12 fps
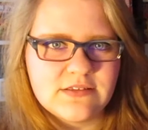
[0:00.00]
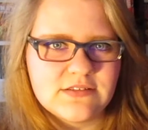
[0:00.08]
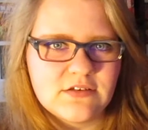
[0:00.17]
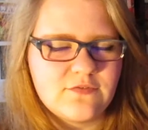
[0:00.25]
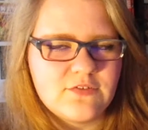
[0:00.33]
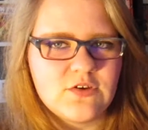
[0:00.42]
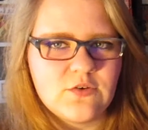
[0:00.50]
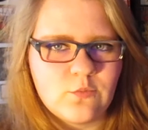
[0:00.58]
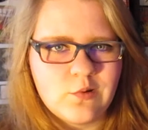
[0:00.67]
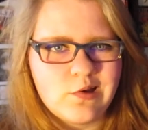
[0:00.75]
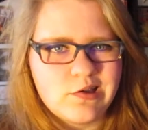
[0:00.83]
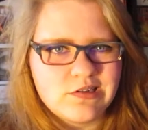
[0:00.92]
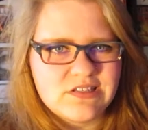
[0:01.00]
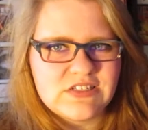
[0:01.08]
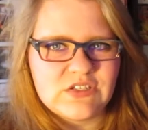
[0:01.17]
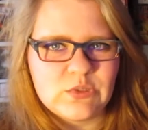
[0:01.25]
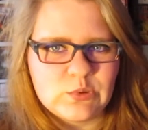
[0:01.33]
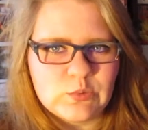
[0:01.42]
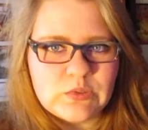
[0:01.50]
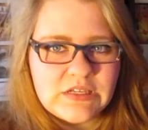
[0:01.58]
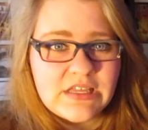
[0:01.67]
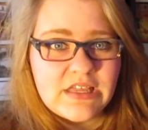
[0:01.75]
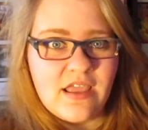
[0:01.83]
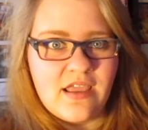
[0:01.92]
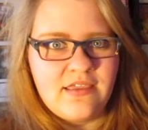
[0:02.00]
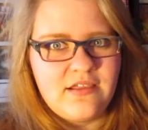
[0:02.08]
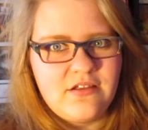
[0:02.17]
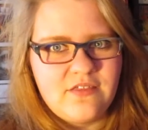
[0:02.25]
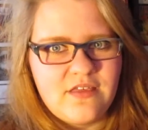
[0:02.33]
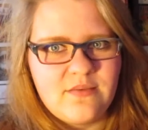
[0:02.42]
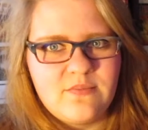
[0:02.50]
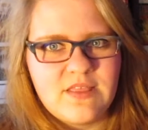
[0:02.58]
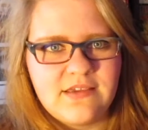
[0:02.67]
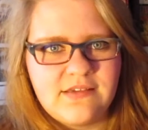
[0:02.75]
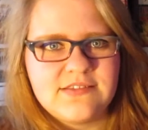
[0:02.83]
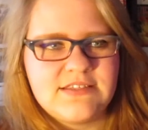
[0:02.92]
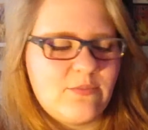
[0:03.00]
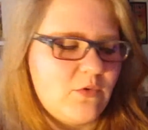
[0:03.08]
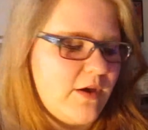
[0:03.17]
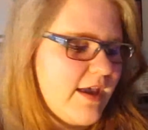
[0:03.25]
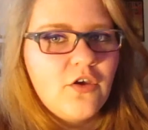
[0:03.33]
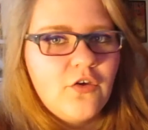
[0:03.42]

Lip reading: so if you don't want to hear them, like, step away.